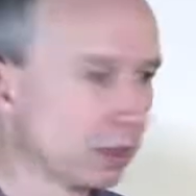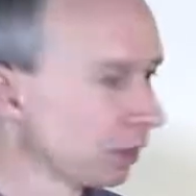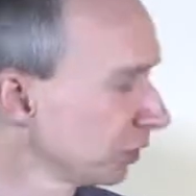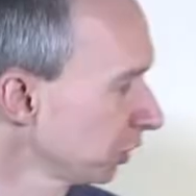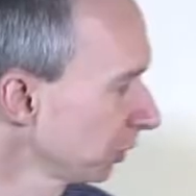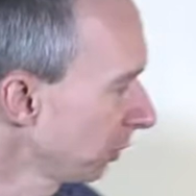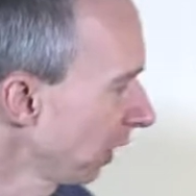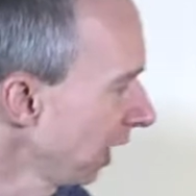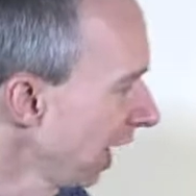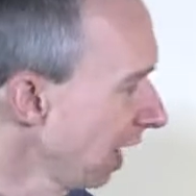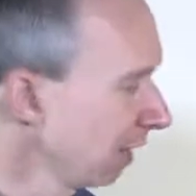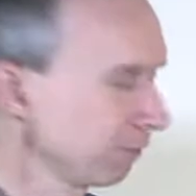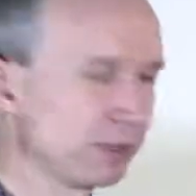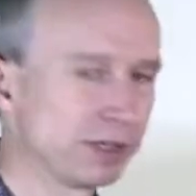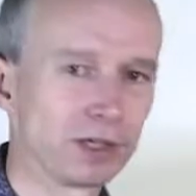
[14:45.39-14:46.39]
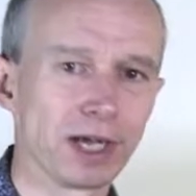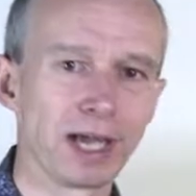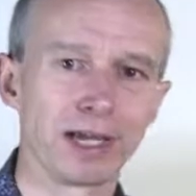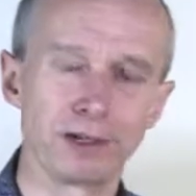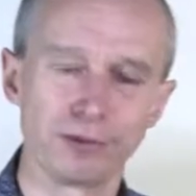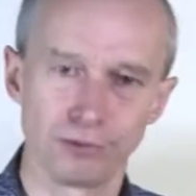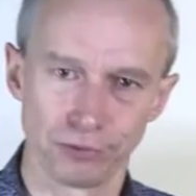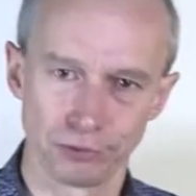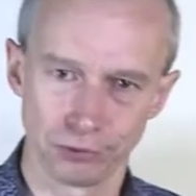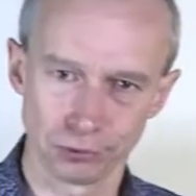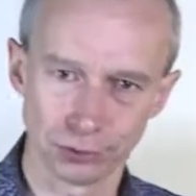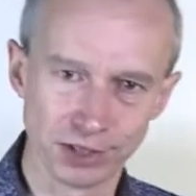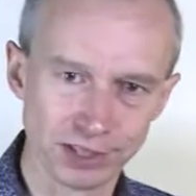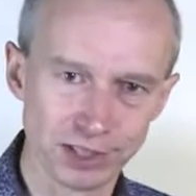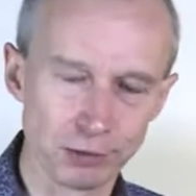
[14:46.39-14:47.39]
So by having a
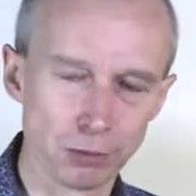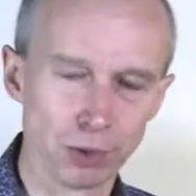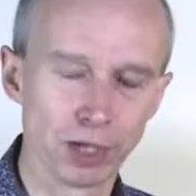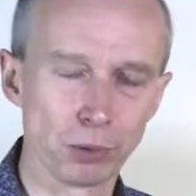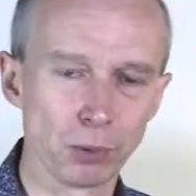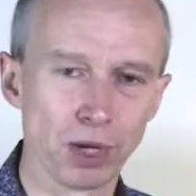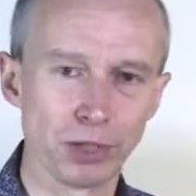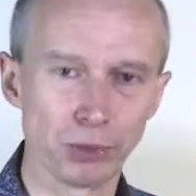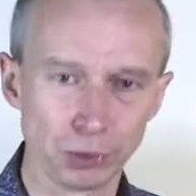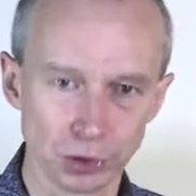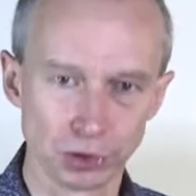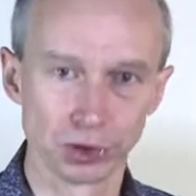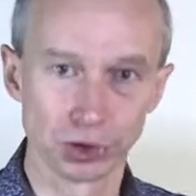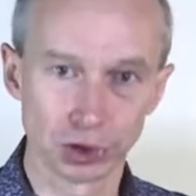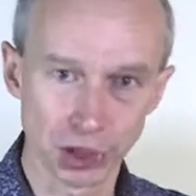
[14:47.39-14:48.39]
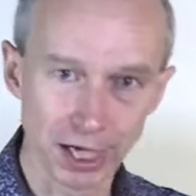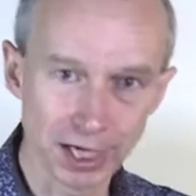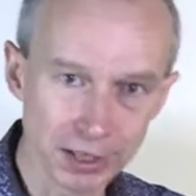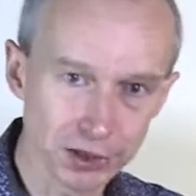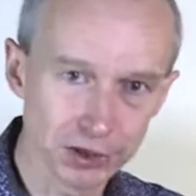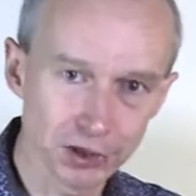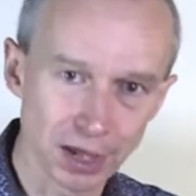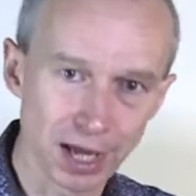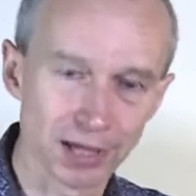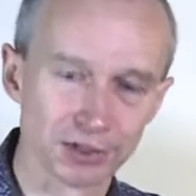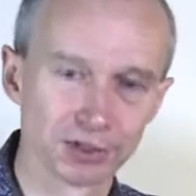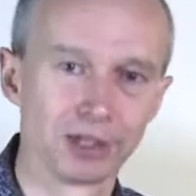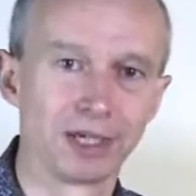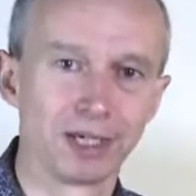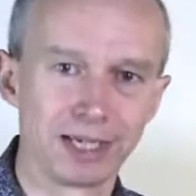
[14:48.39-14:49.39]
3D rig where you can change that
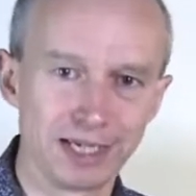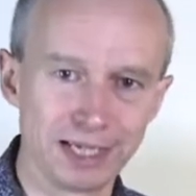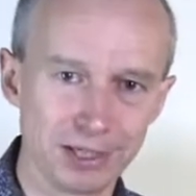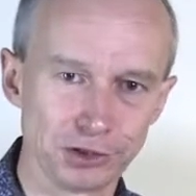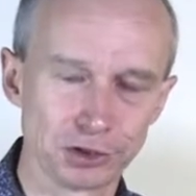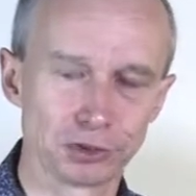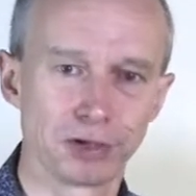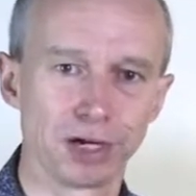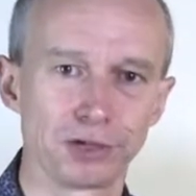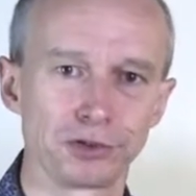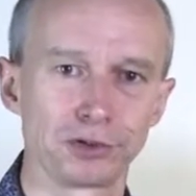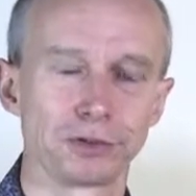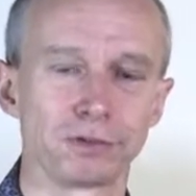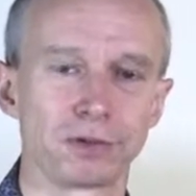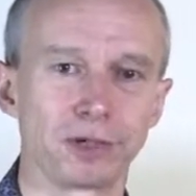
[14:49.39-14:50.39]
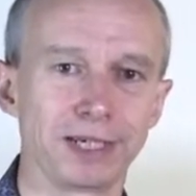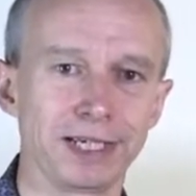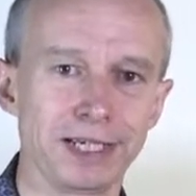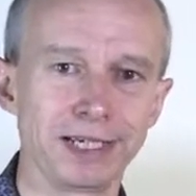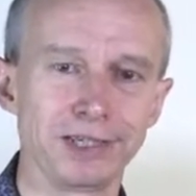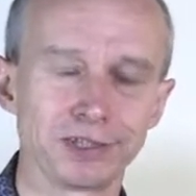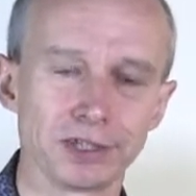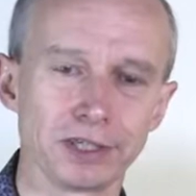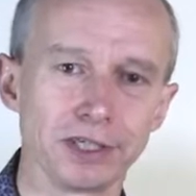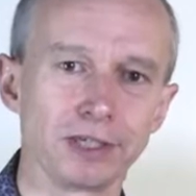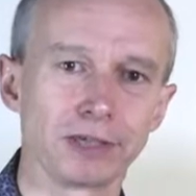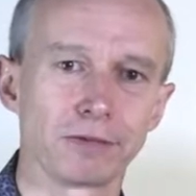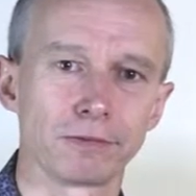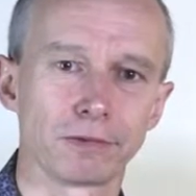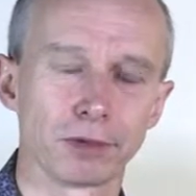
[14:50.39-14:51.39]
interaxial very easily
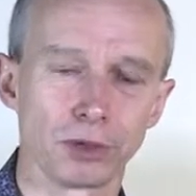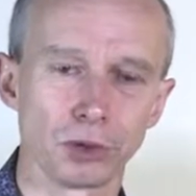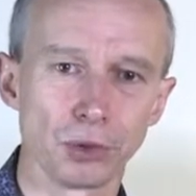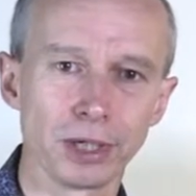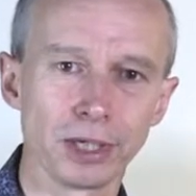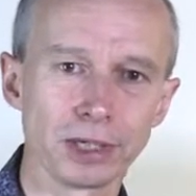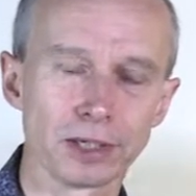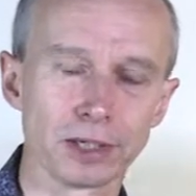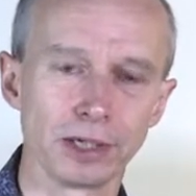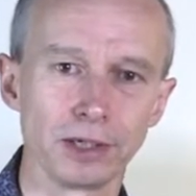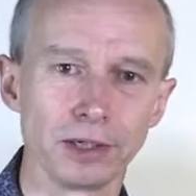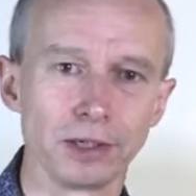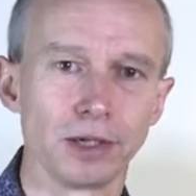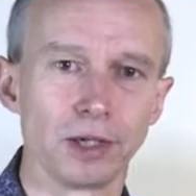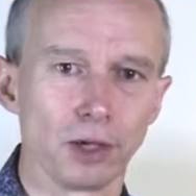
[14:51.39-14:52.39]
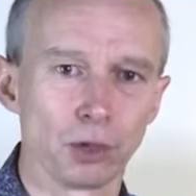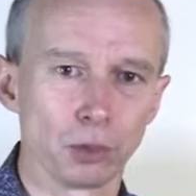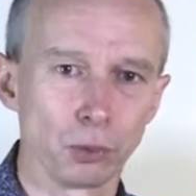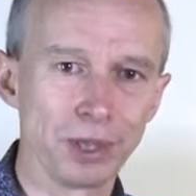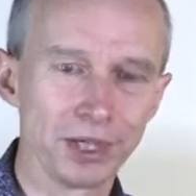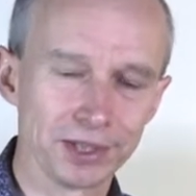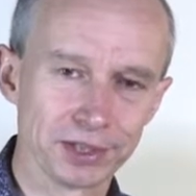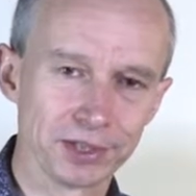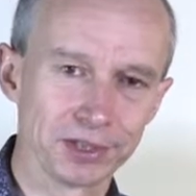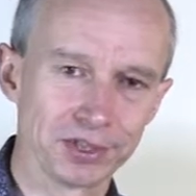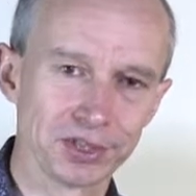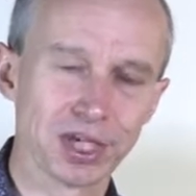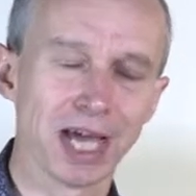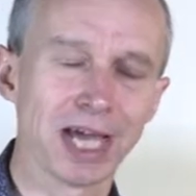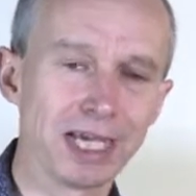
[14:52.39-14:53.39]
and very quickly, we can
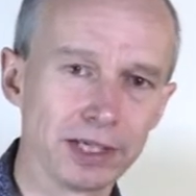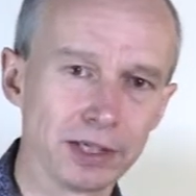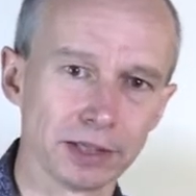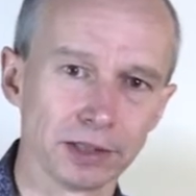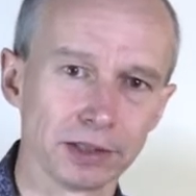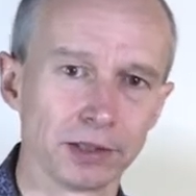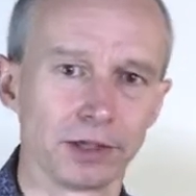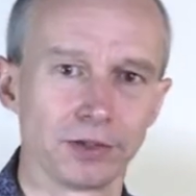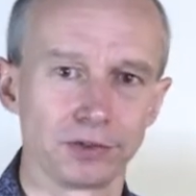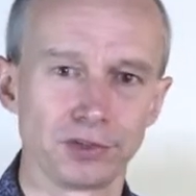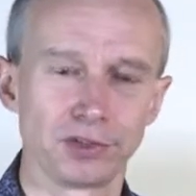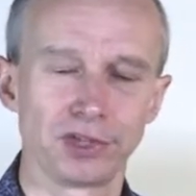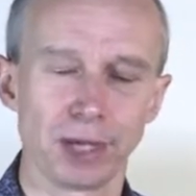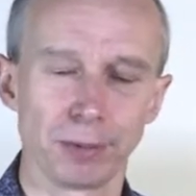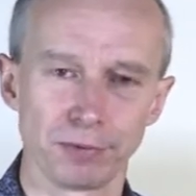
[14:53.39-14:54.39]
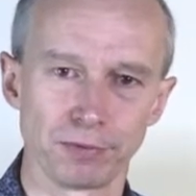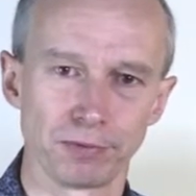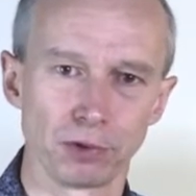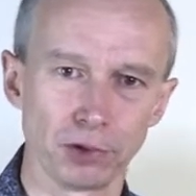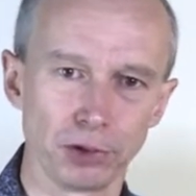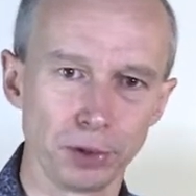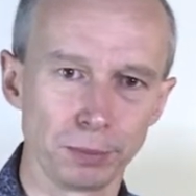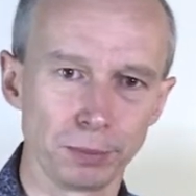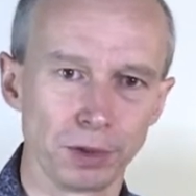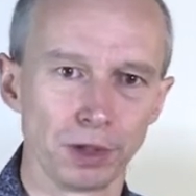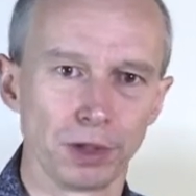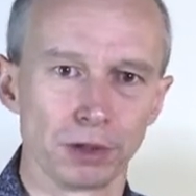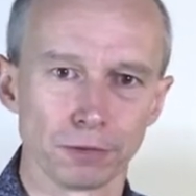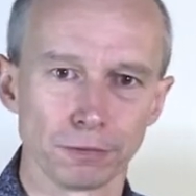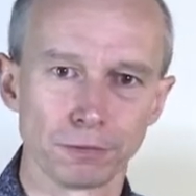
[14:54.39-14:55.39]
tailor the depth volume
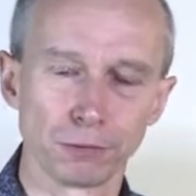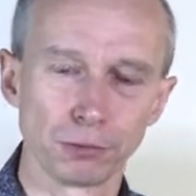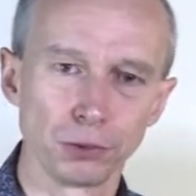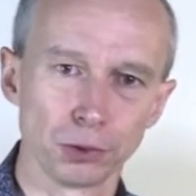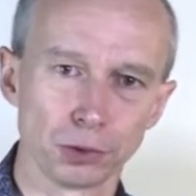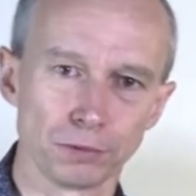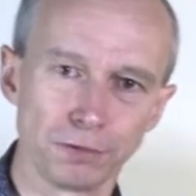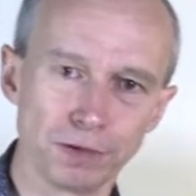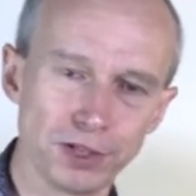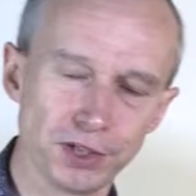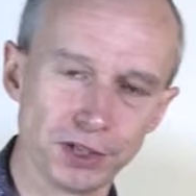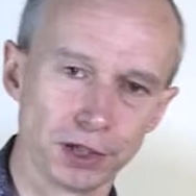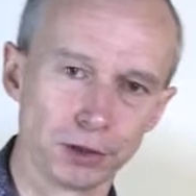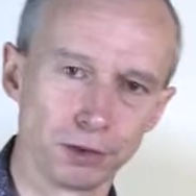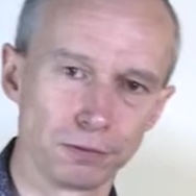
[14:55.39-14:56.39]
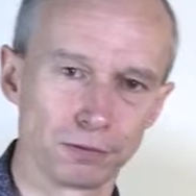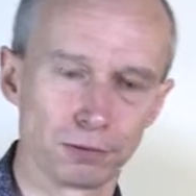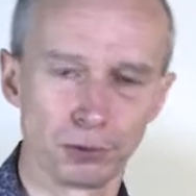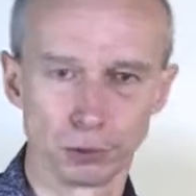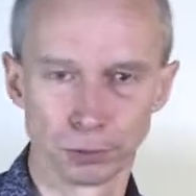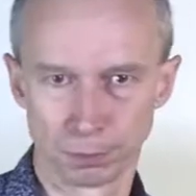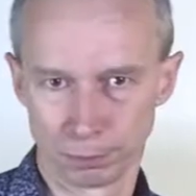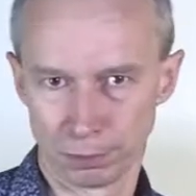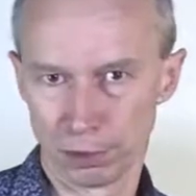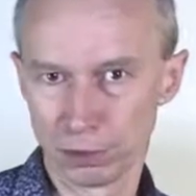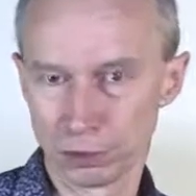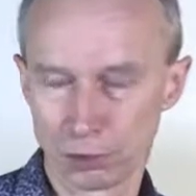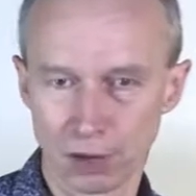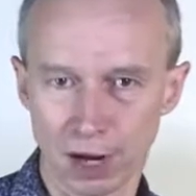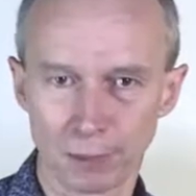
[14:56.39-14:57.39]
for your video, for your
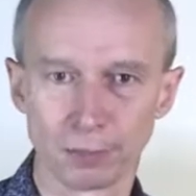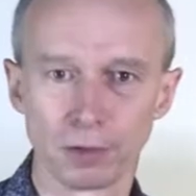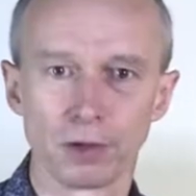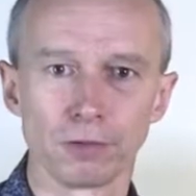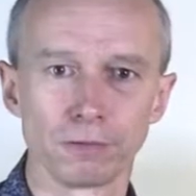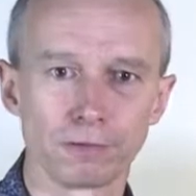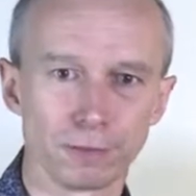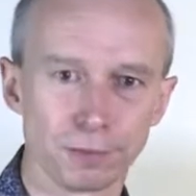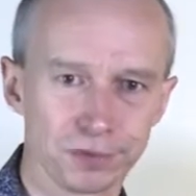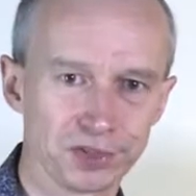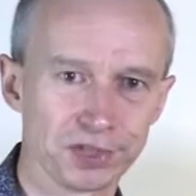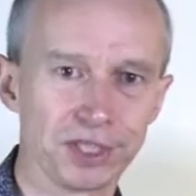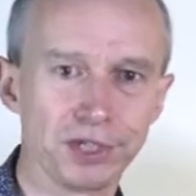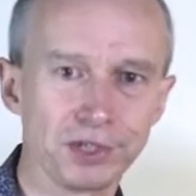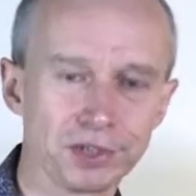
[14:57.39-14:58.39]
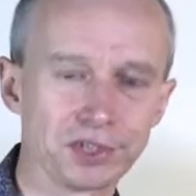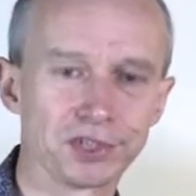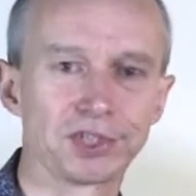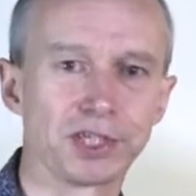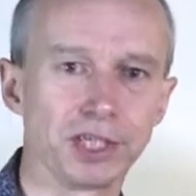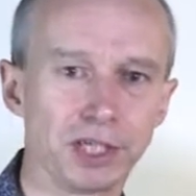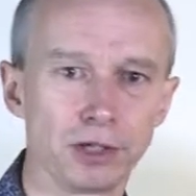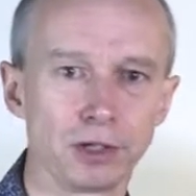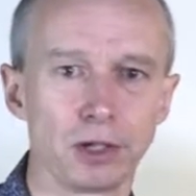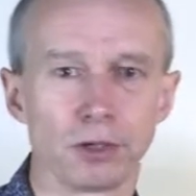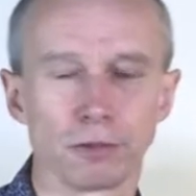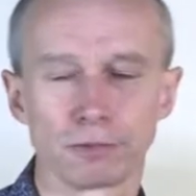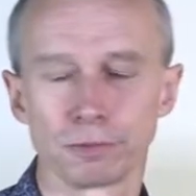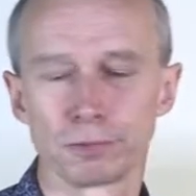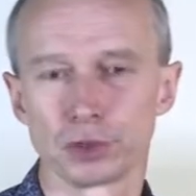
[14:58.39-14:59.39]
program, from scene to scene,
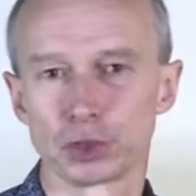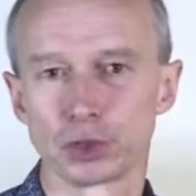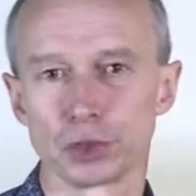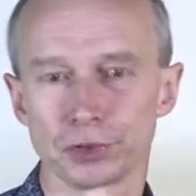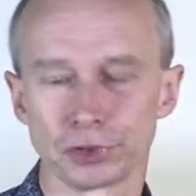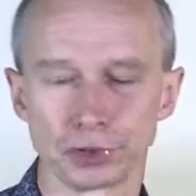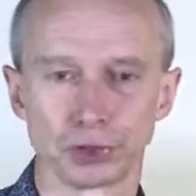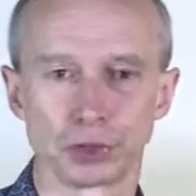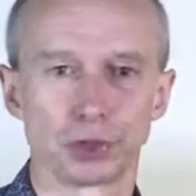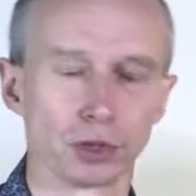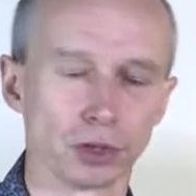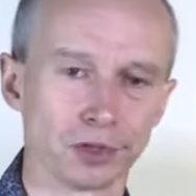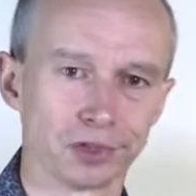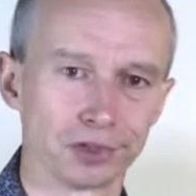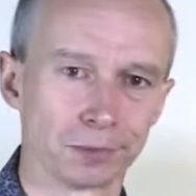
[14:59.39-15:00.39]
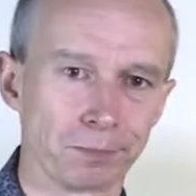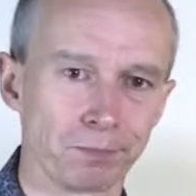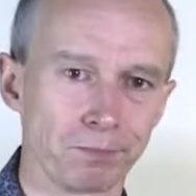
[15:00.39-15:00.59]
from shot to shot.